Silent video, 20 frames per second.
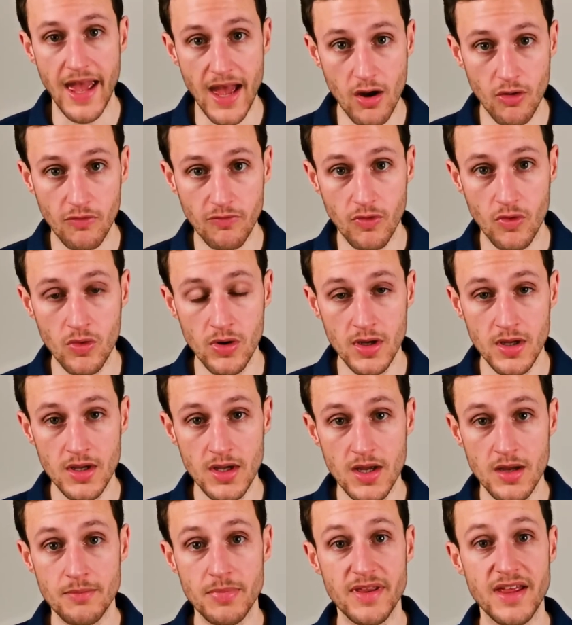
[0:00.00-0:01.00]
helpful,
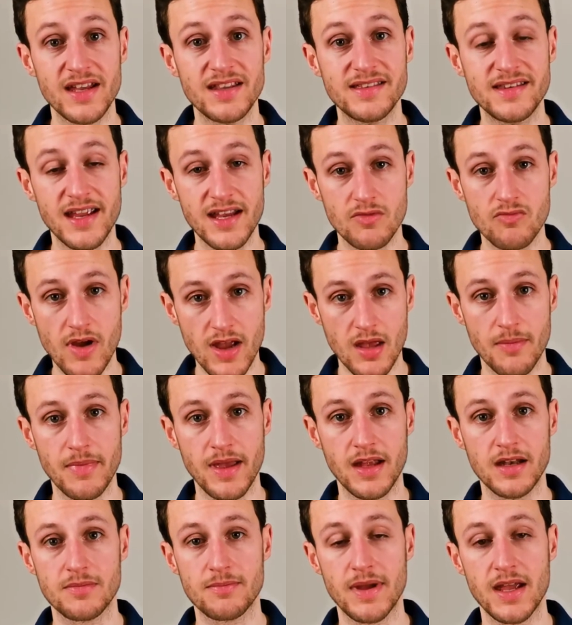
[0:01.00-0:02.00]
but they did
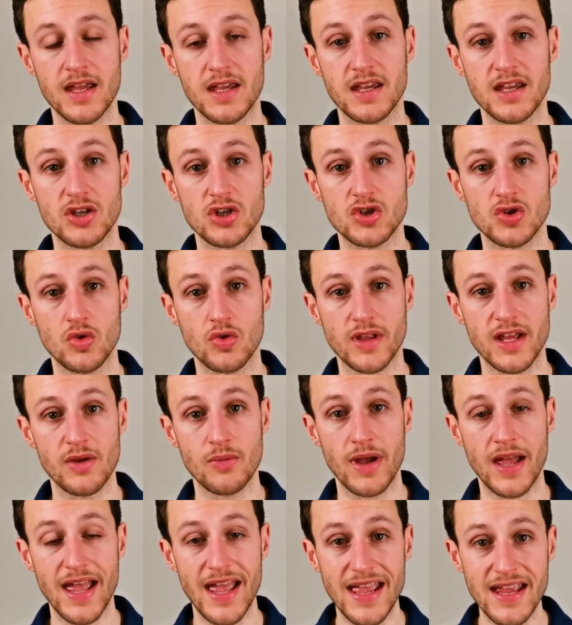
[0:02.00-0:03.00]
recommend making sure they
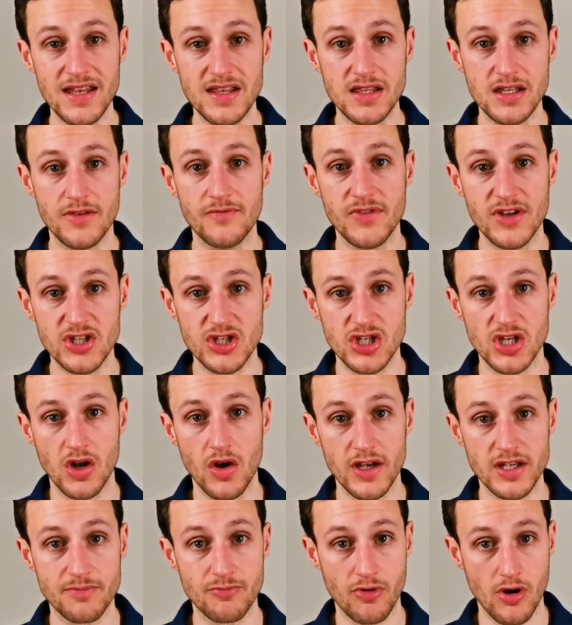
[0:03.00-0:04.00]
were
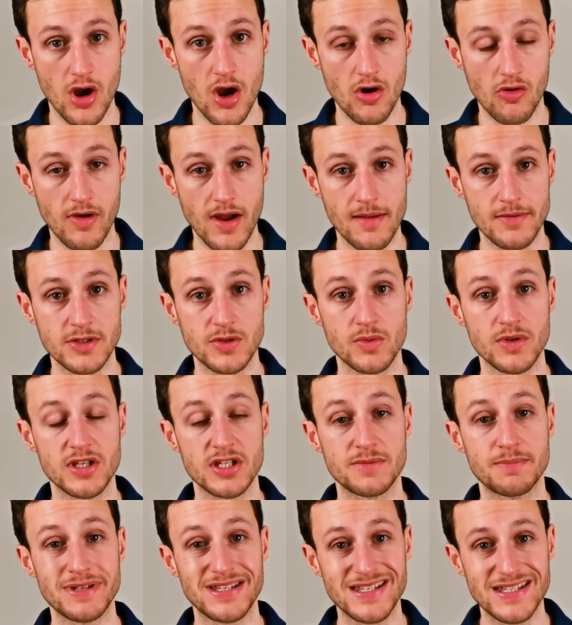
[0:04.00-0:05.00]
individualized programs with
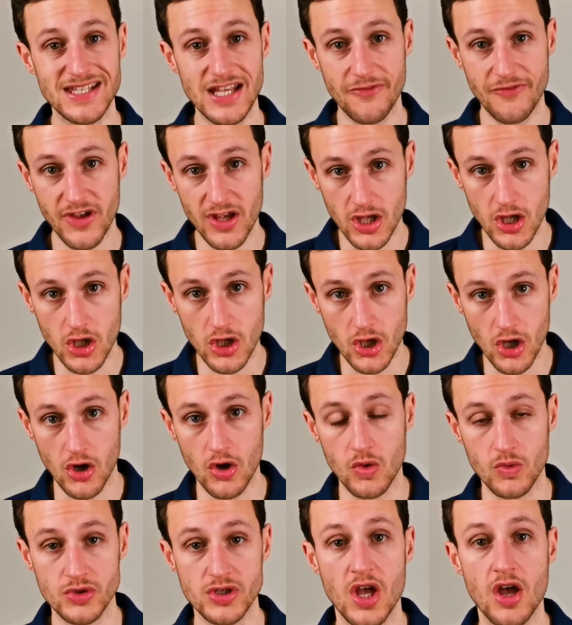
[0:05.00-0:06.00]
specific
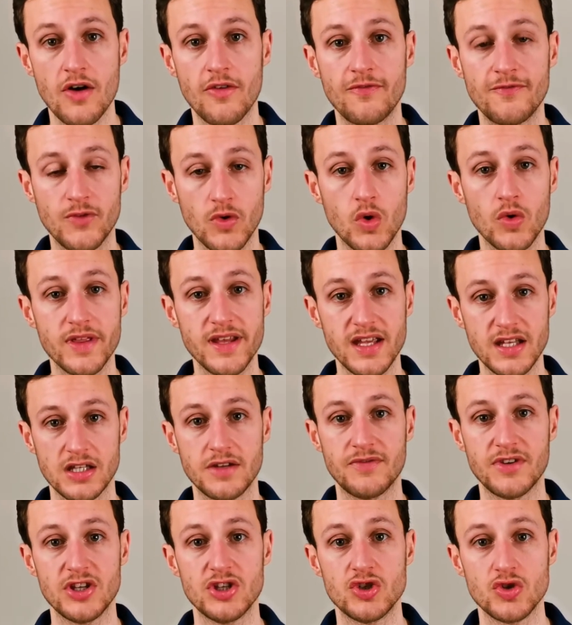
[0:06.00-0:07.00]
goals for the
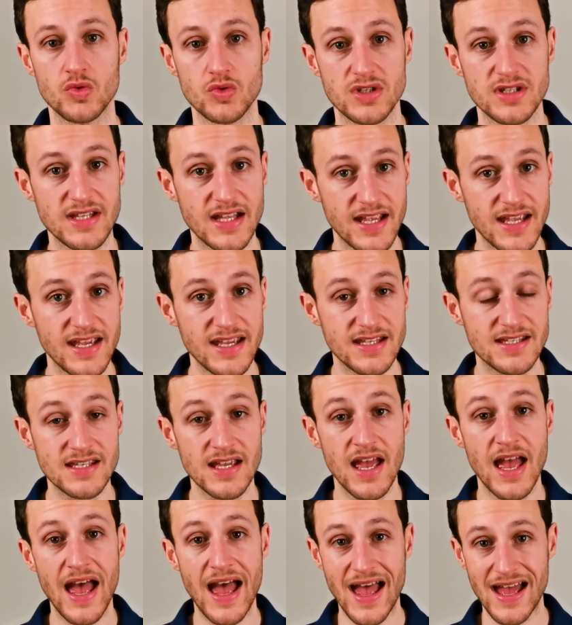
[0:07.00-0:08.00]
individual's needs
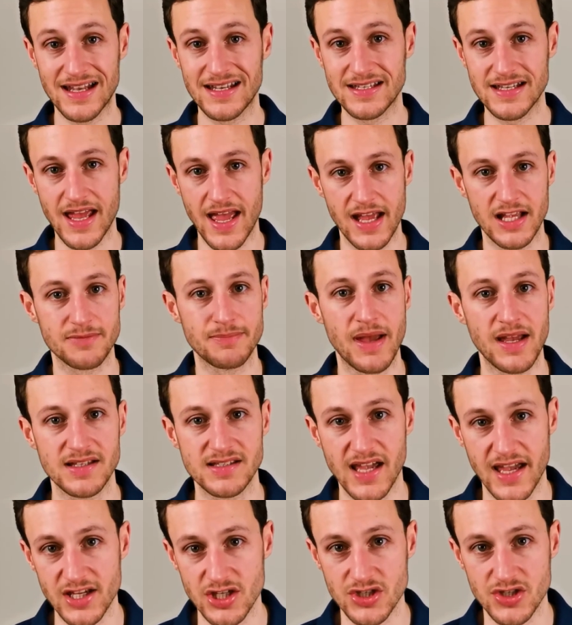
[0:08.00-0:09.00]
and
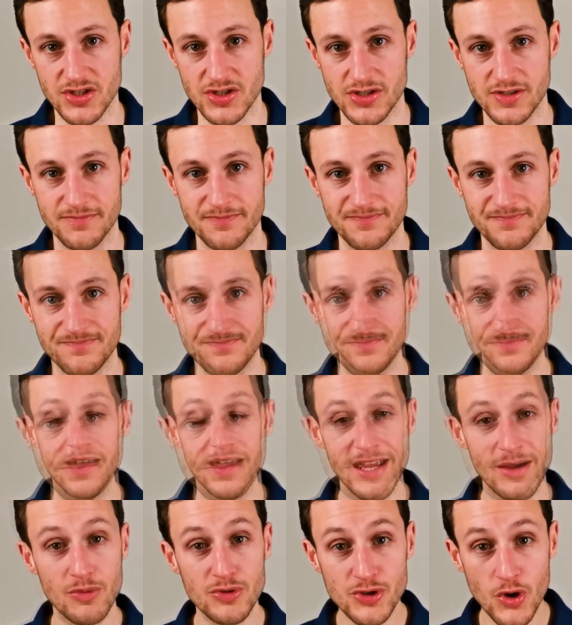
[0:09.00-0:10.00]
expectations.
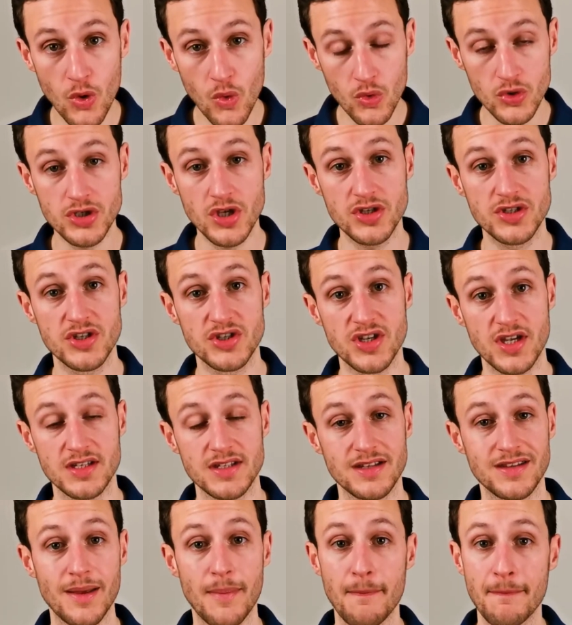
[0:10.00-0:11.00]
It was also
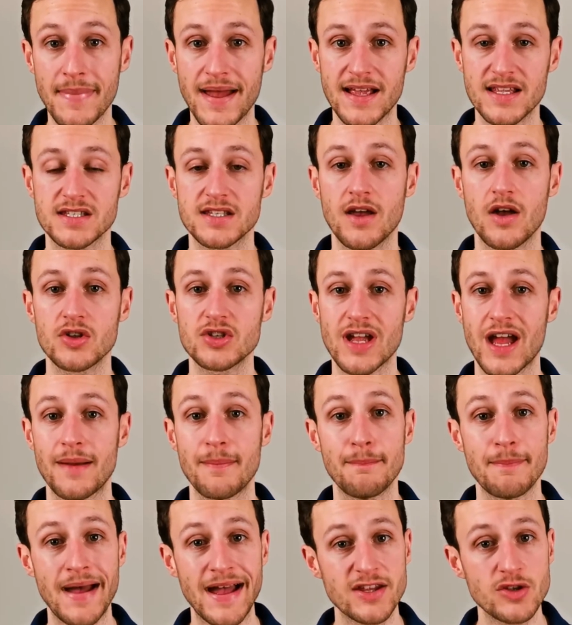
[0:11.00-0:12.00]
suggested that massage
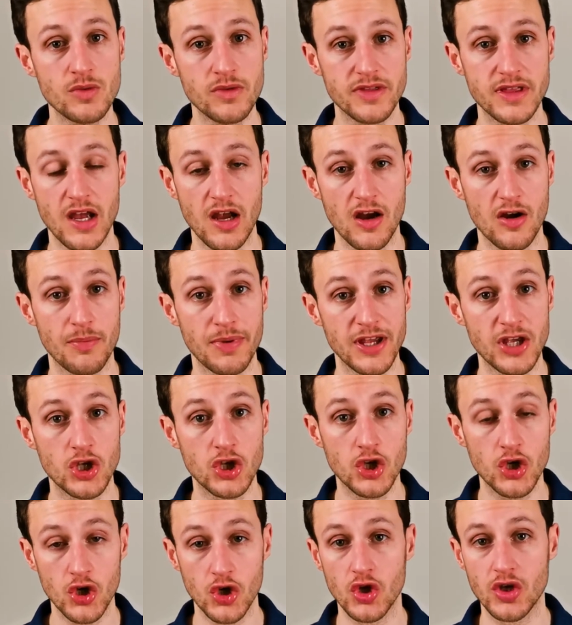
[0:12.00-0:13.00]
and manual therapy
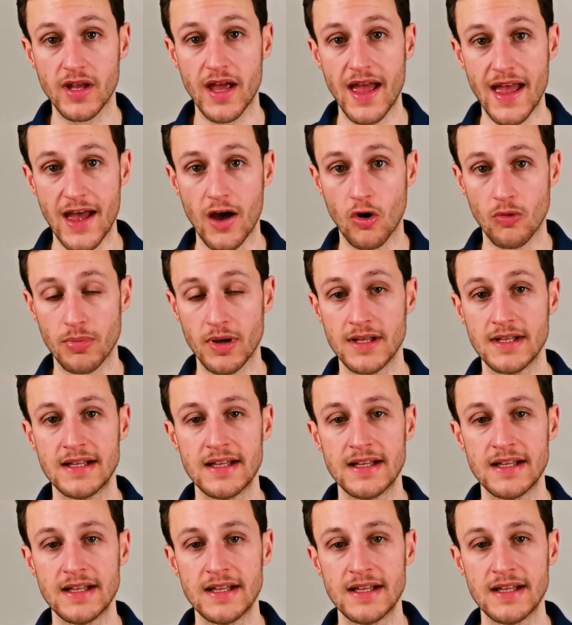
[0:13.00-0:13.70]
could help.